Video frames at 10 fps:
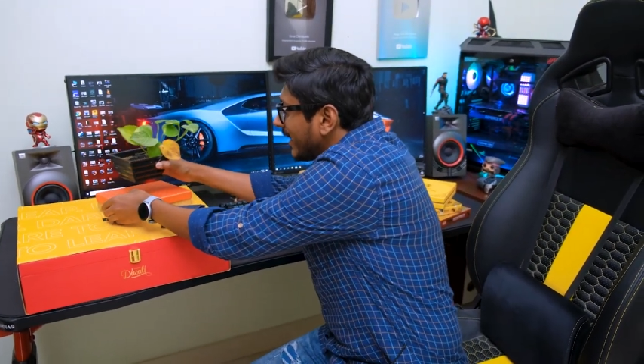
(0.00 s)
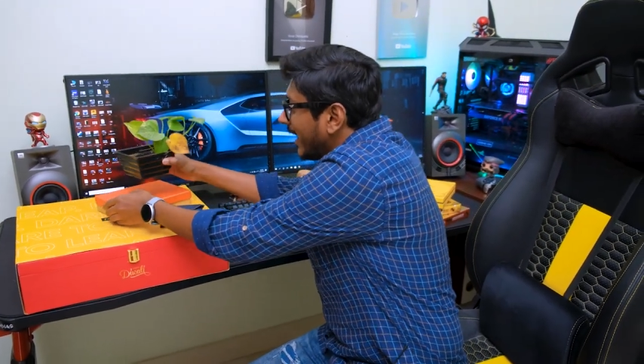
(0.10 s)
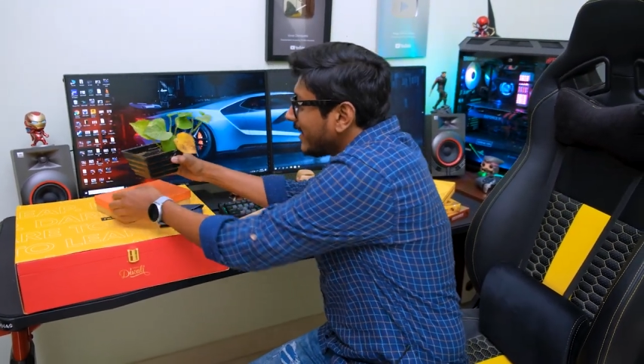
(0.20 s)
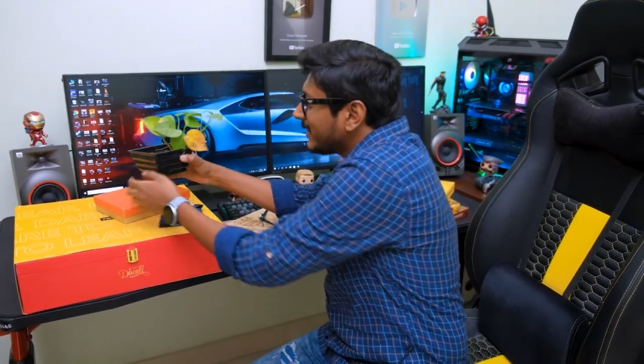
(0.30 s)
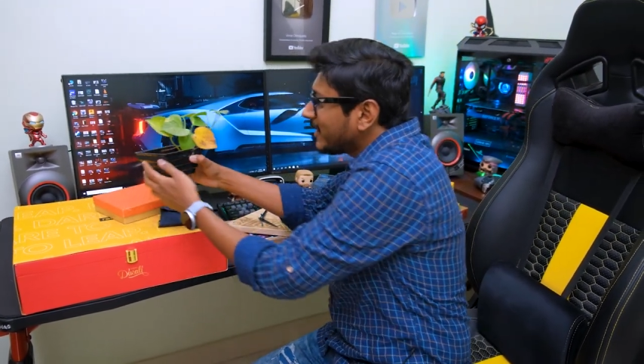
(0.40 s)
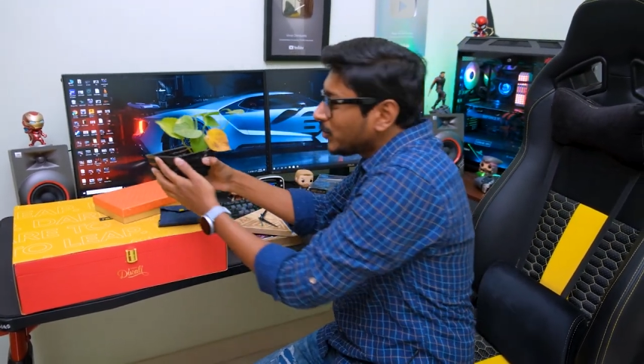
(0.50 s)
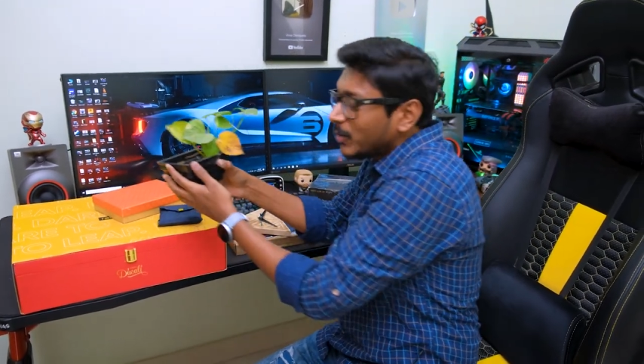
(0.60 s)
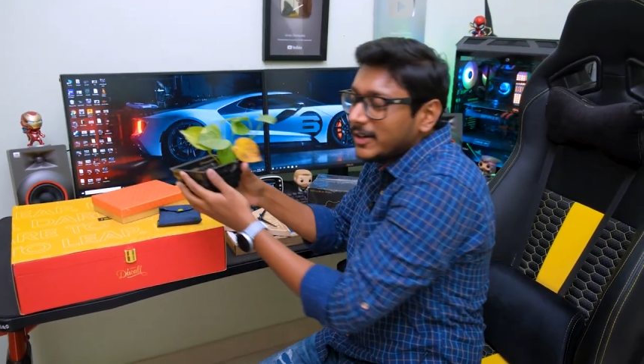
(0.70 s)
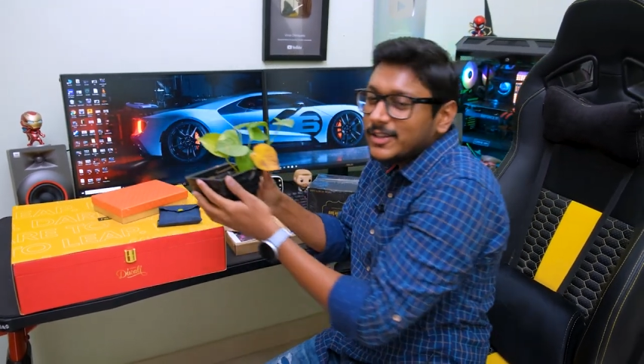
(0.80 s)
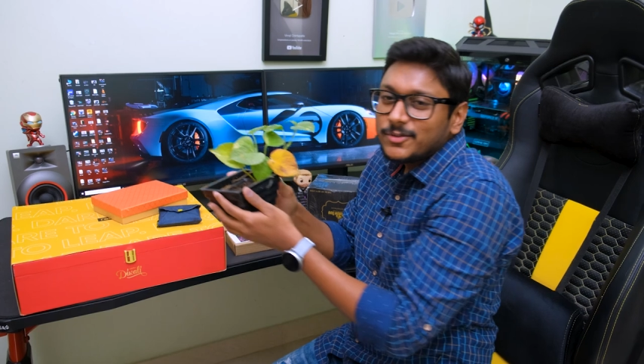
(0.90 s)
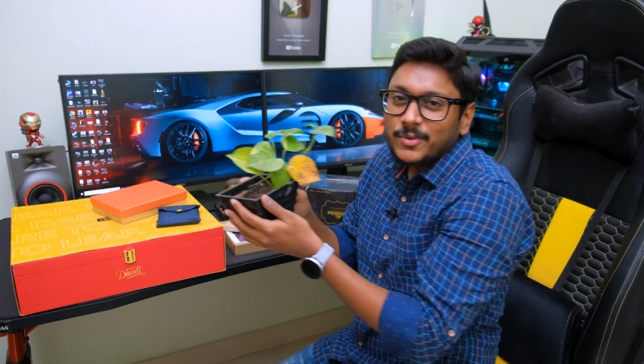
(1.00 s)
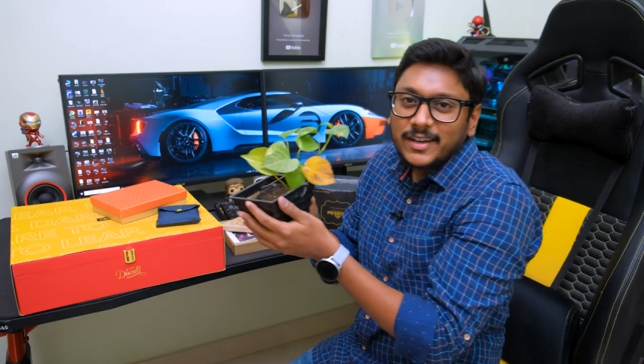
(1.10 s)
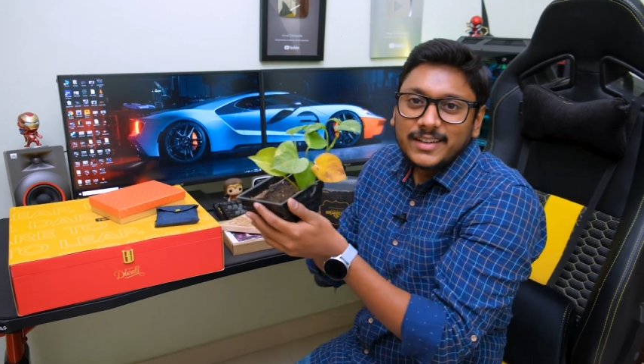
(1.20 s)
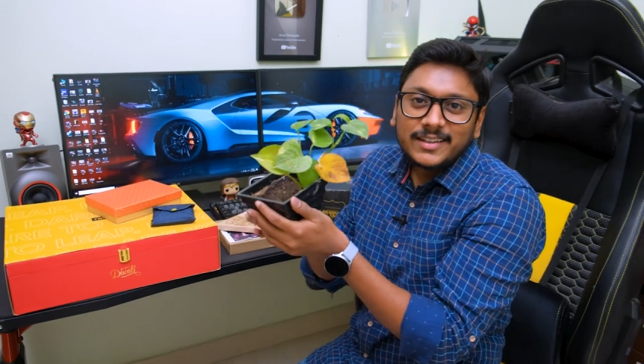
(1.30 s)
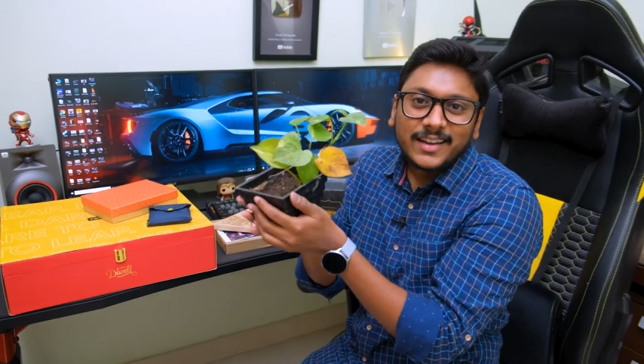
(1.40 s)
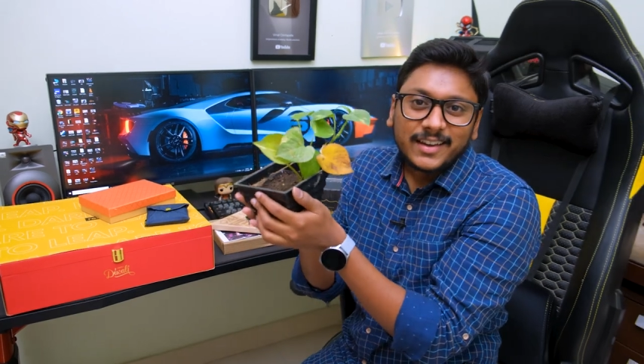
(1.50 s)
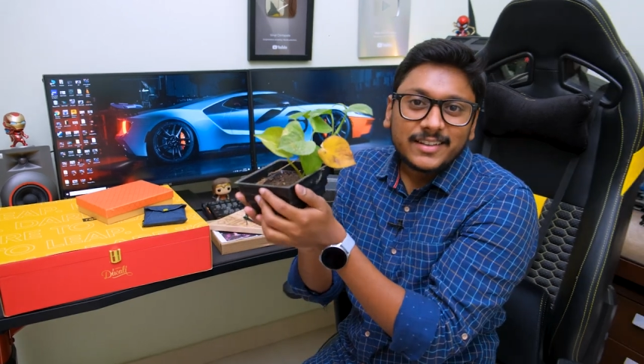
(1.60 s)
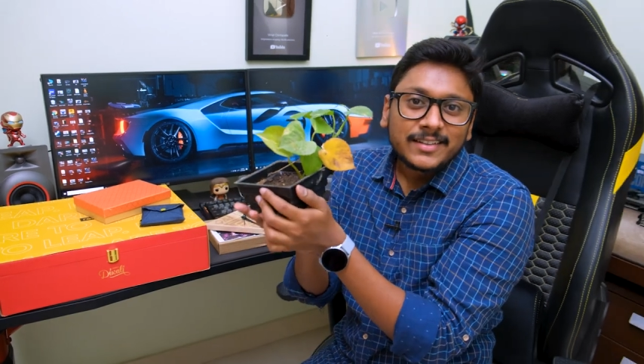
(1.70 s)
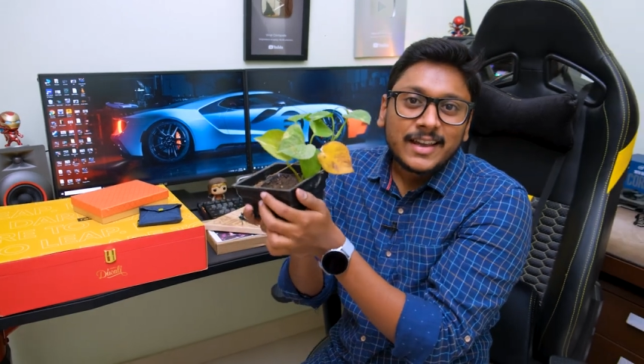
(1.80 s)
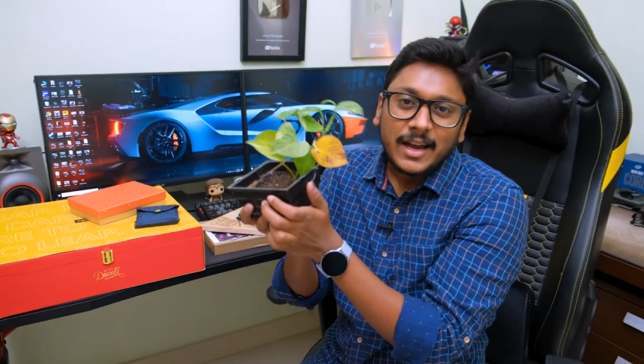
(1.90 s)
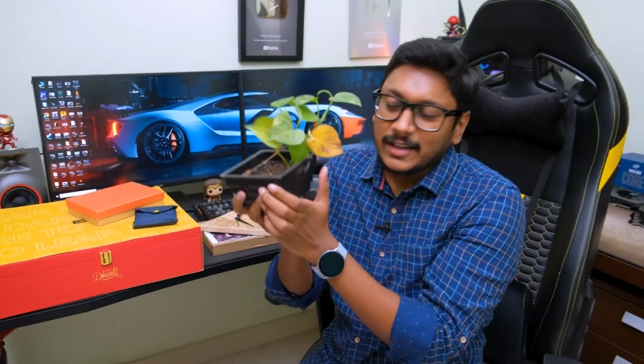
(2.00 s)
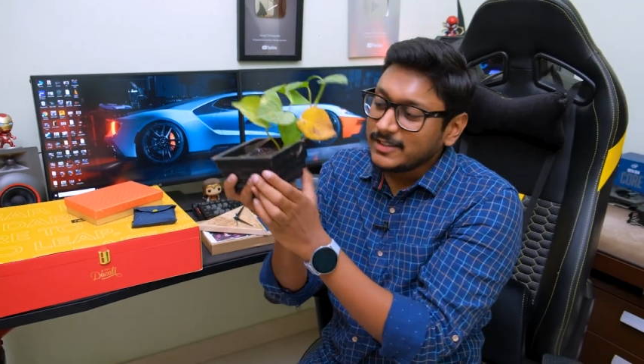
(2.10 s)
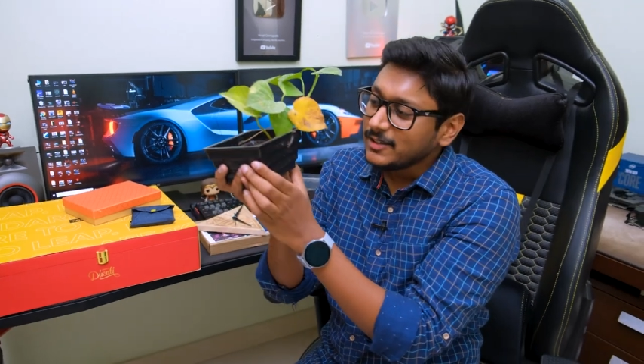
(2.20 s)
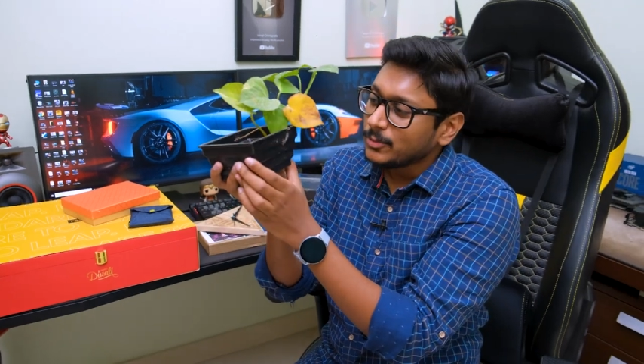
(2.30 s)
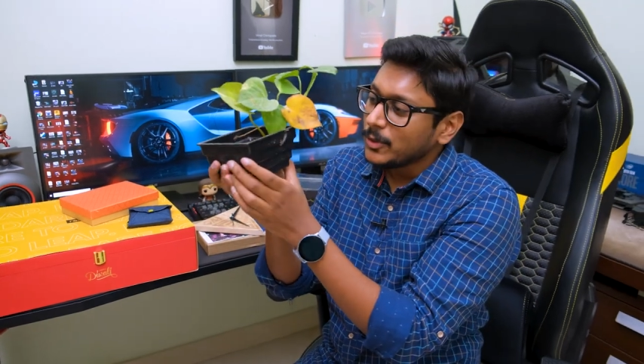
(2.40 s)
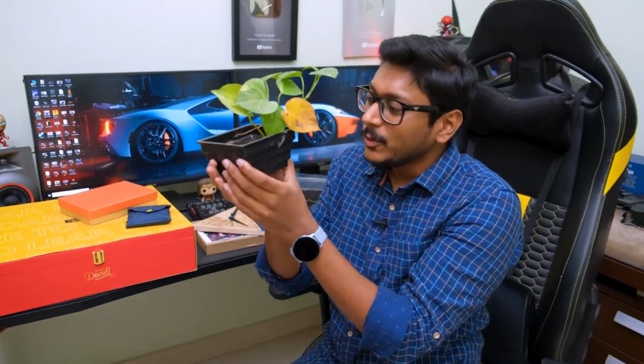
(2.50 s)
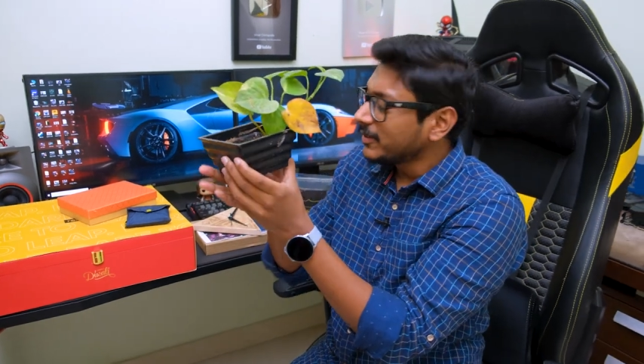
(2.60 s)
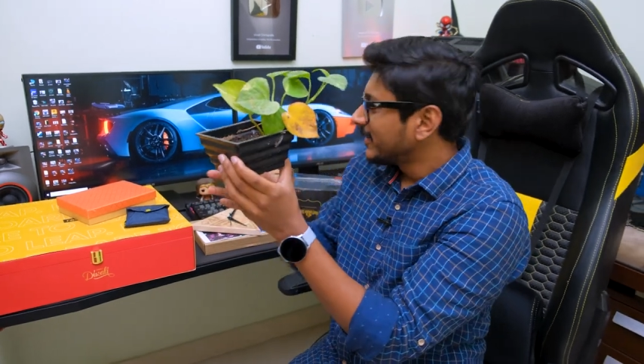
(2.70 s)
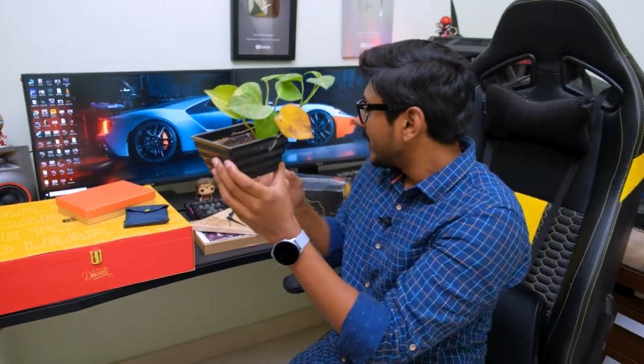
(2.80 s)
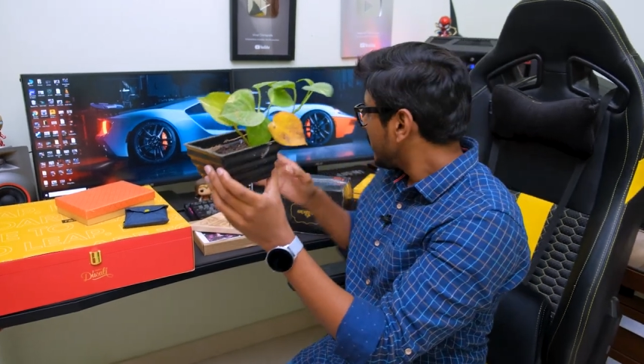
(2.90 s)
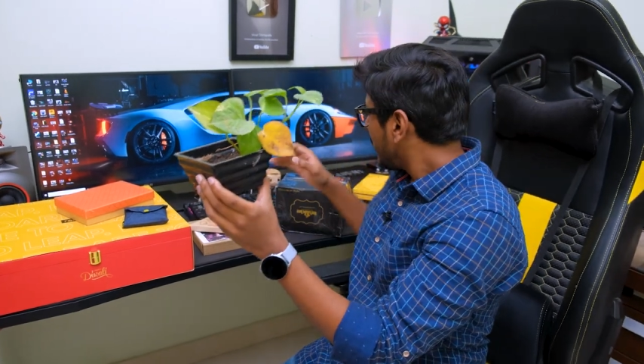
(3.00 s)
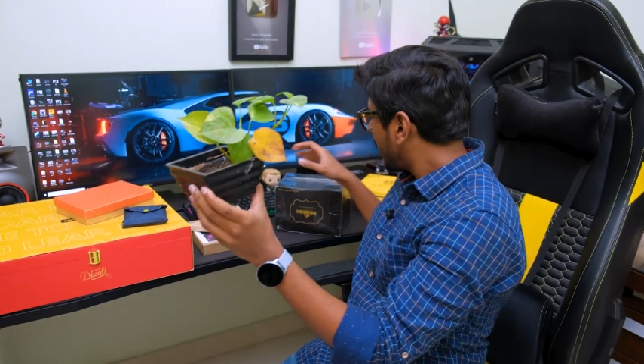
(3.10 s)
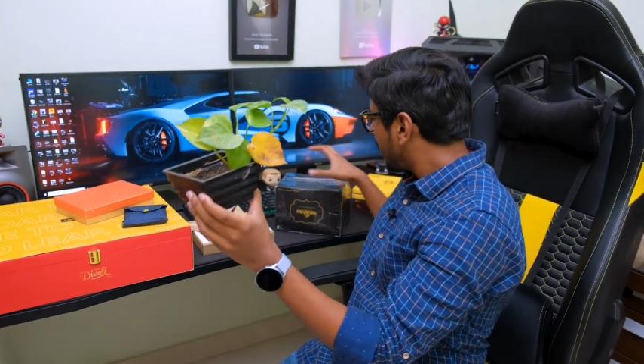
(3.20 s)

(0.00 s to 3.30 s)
and this one is very nice. This one was sent by